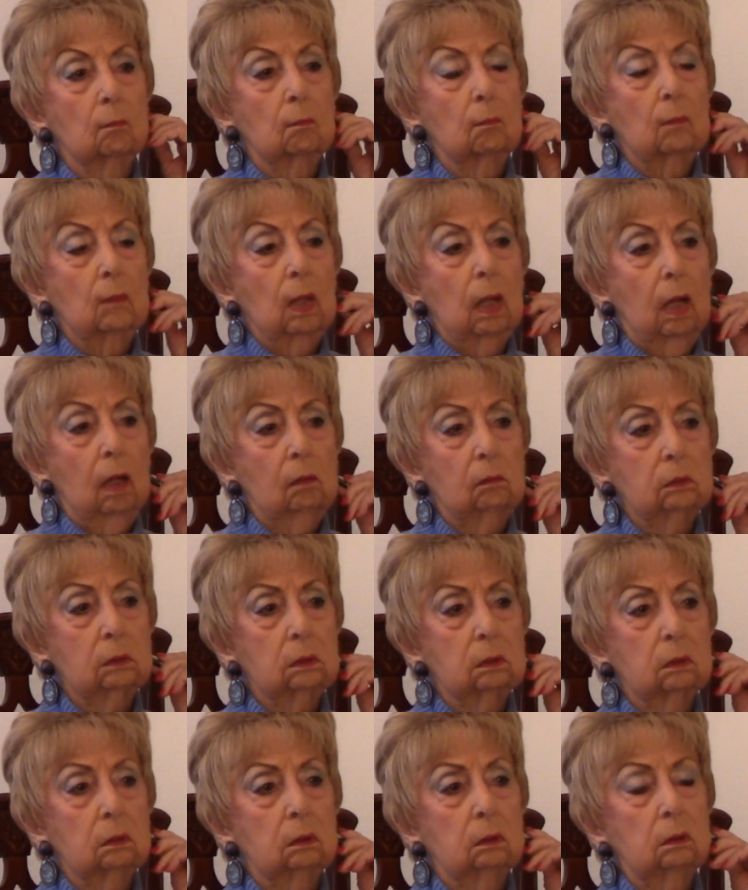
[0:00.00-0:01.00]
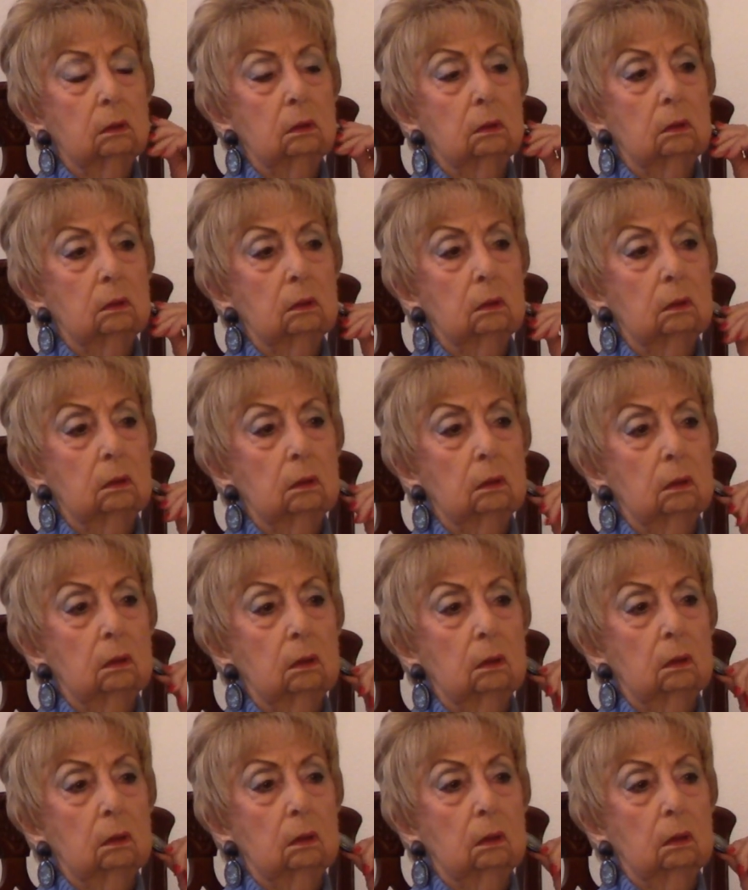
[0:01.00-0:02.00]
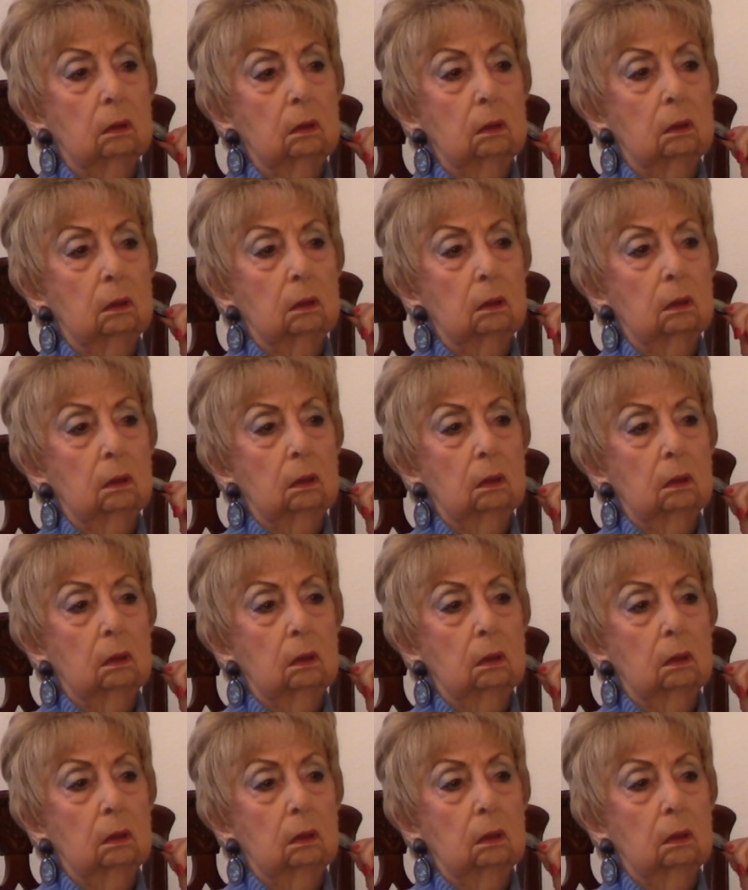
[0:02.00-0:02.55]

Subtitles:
Throat fever, swollen glands in the neck.